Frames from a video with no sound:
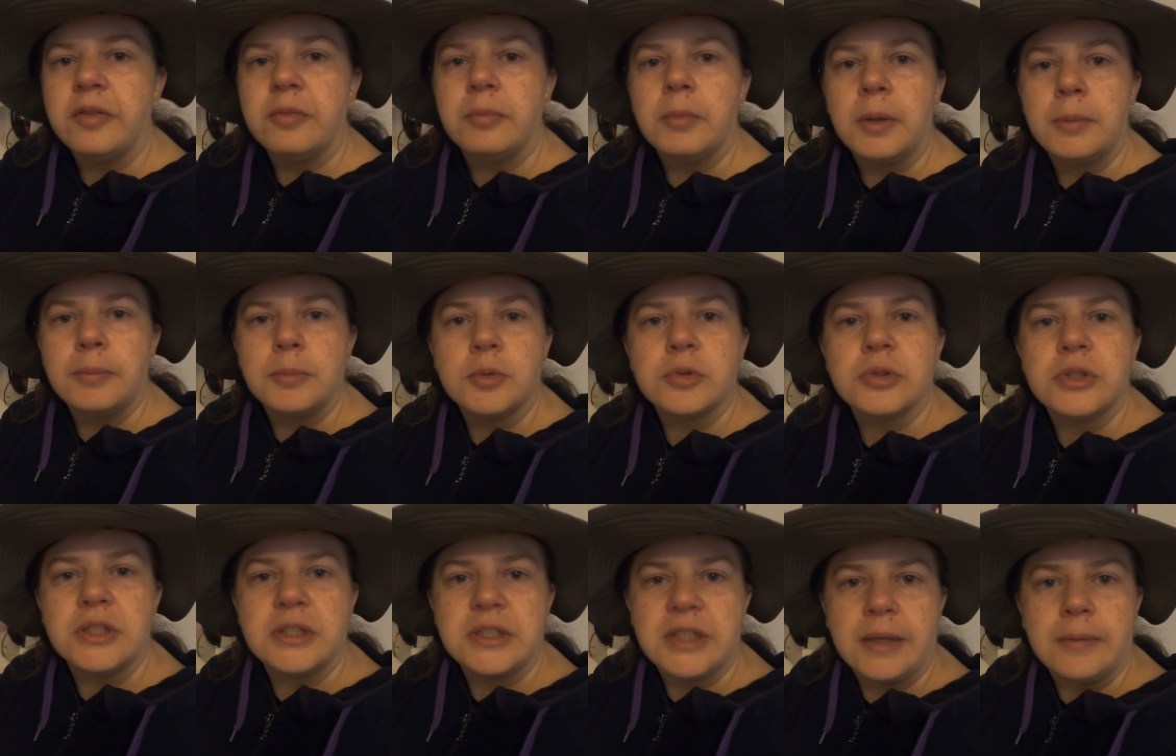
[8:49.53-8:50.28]
if my
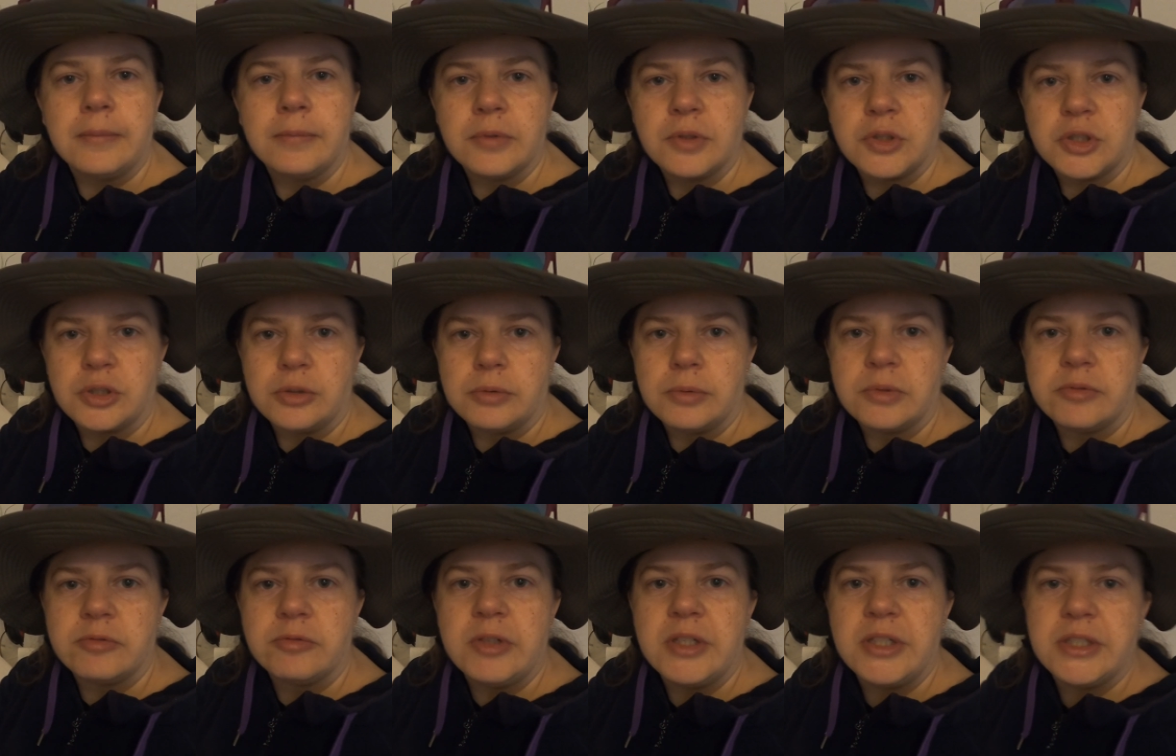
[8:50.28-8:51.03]
body temperature
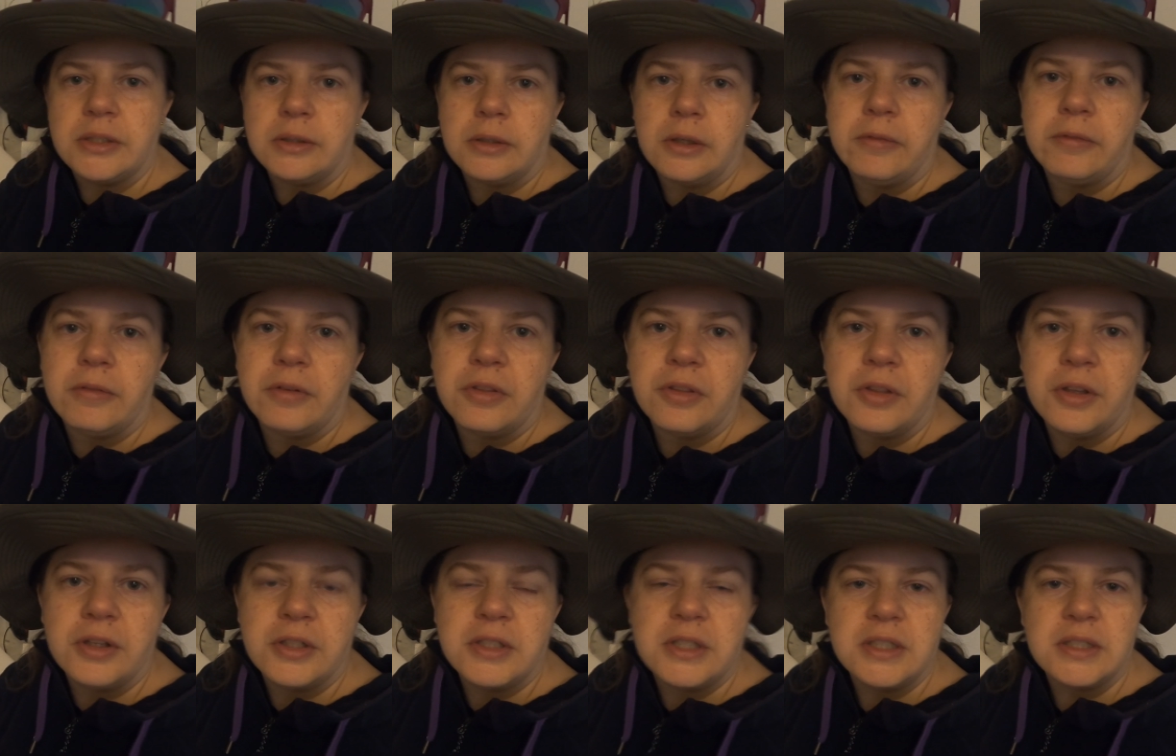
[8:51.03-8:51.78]
was reading over
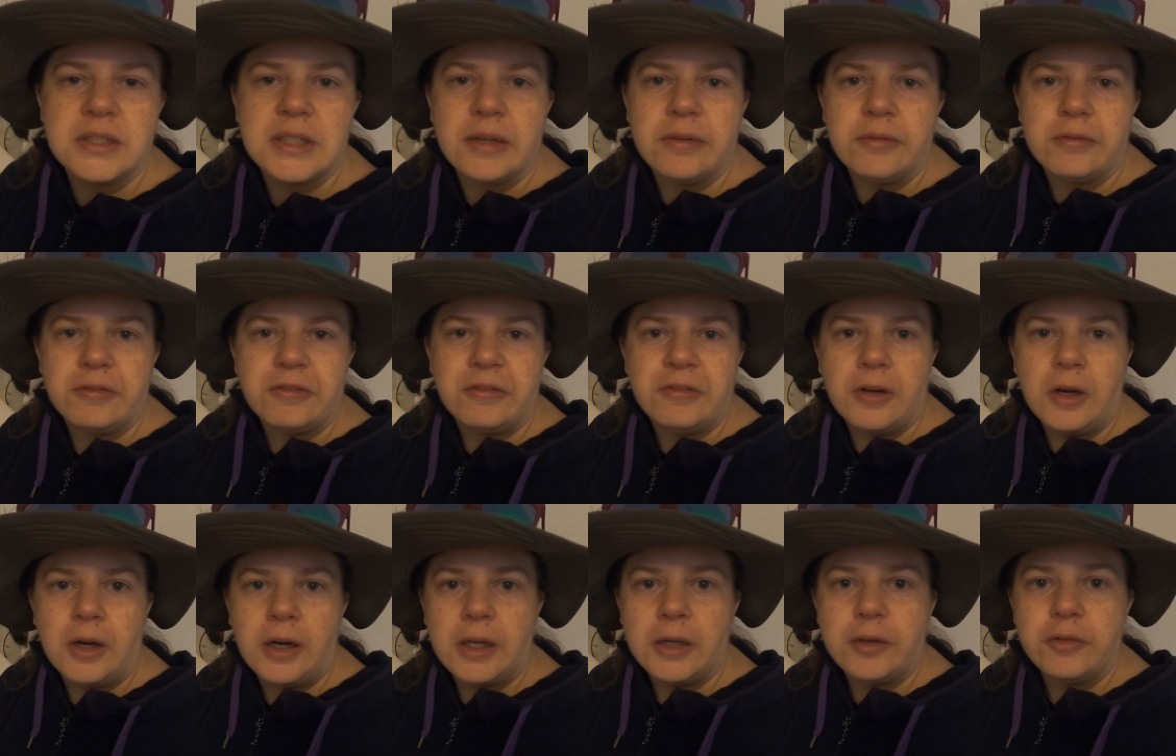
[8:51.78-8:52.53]

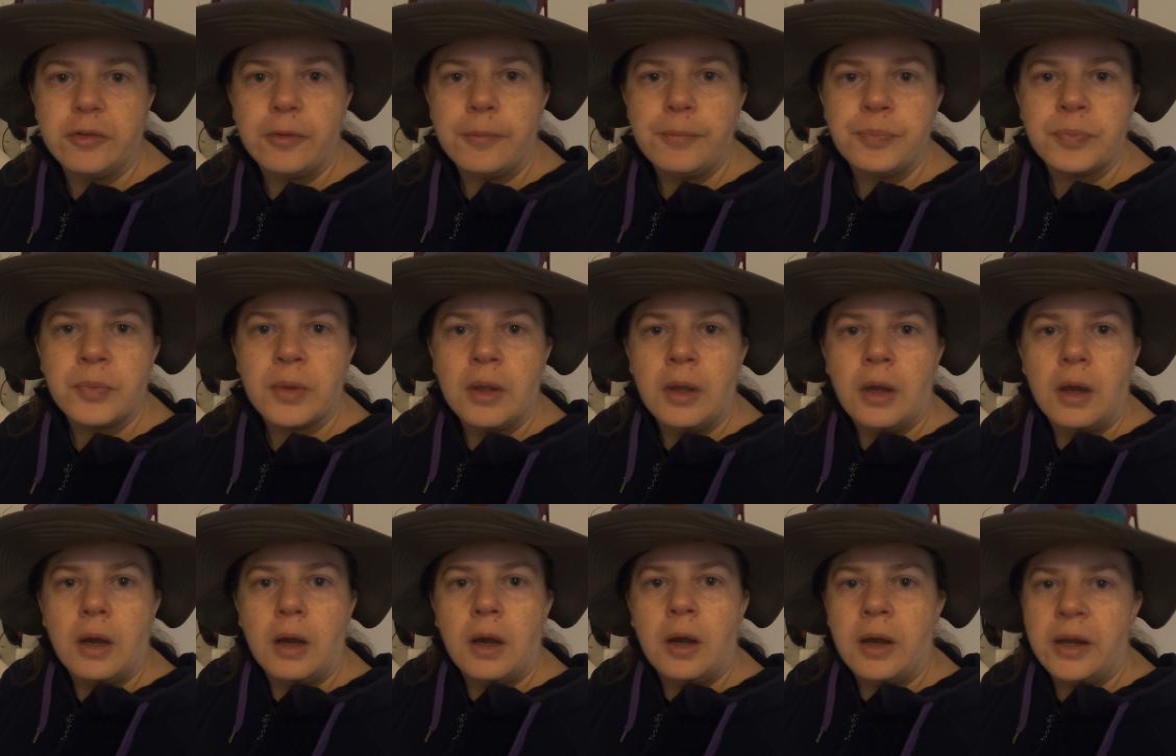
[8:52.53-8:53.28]
37.5,
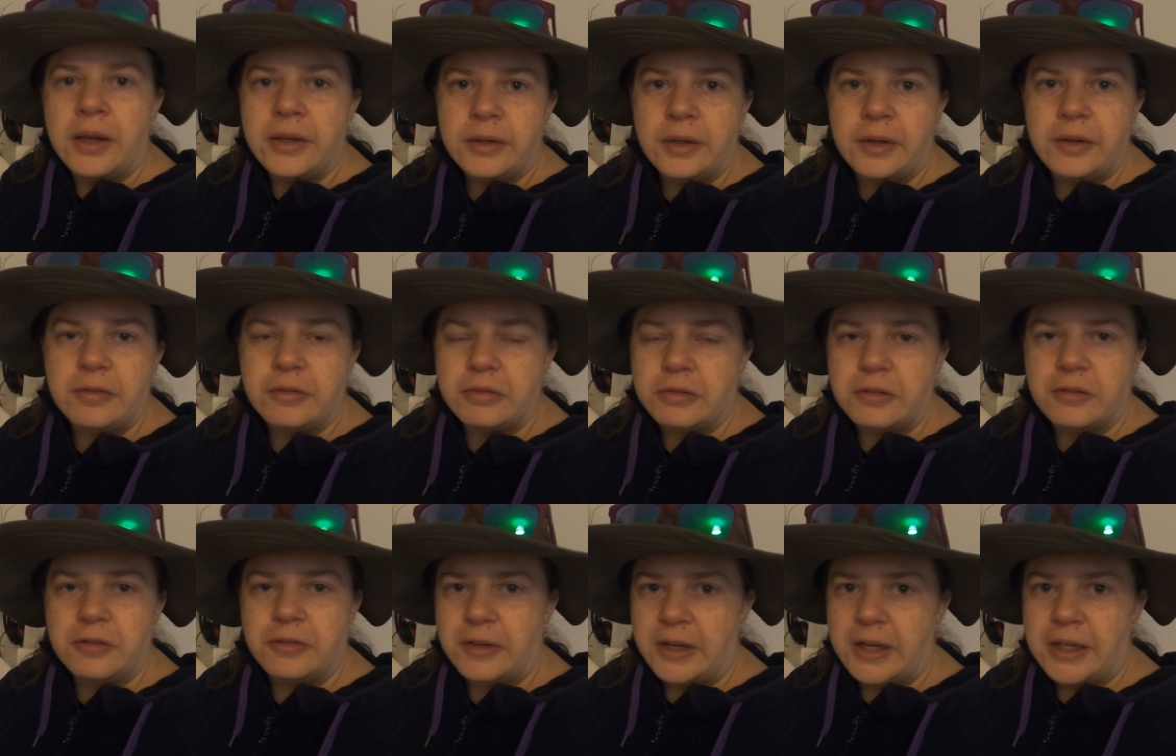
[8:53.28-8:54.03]
I know
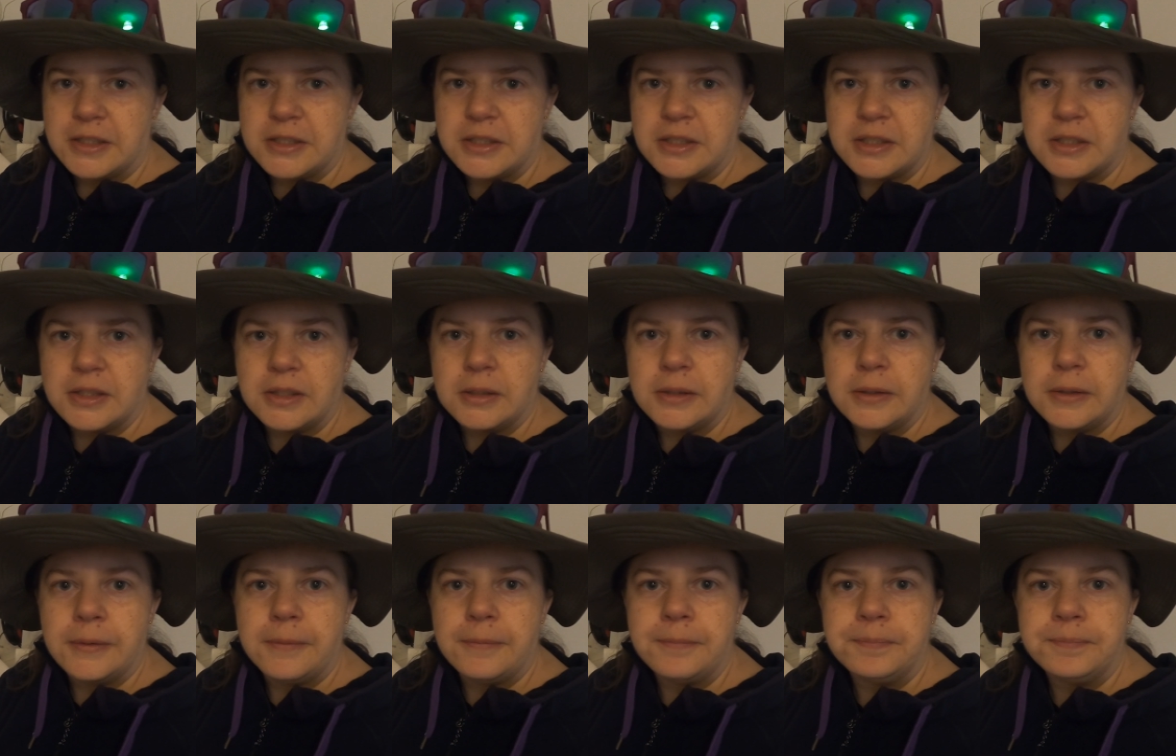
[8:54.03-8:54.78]
for a fact
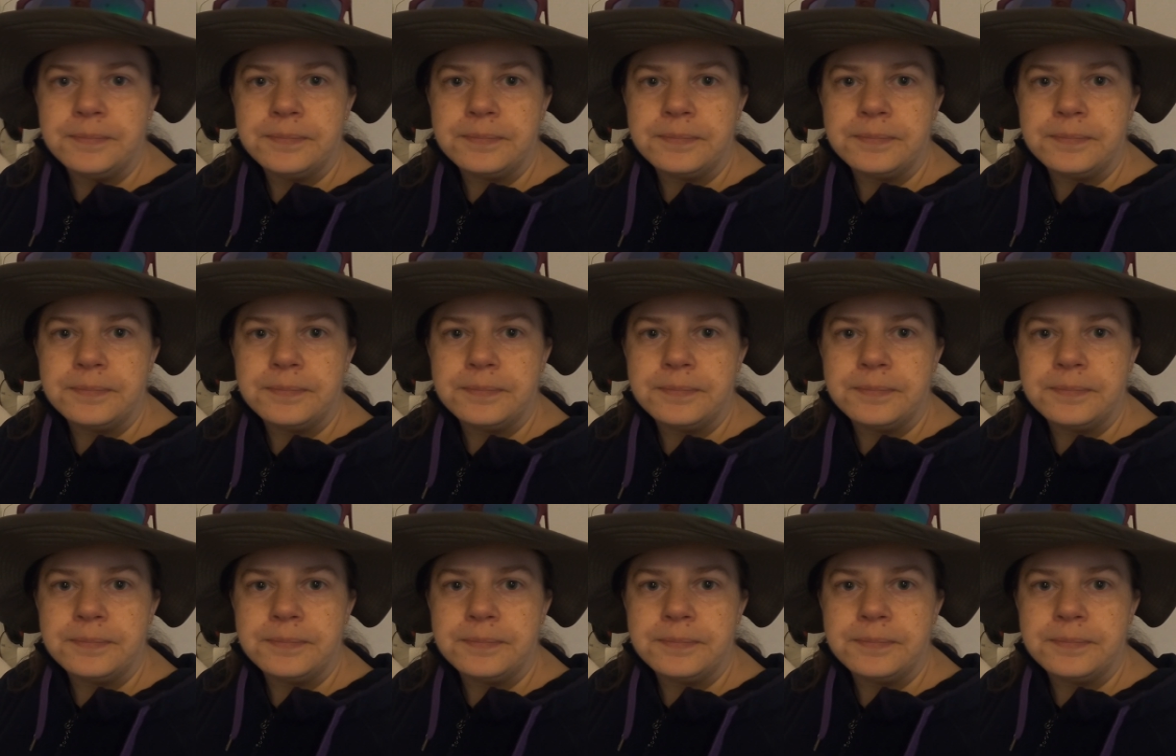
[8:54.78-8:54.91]
that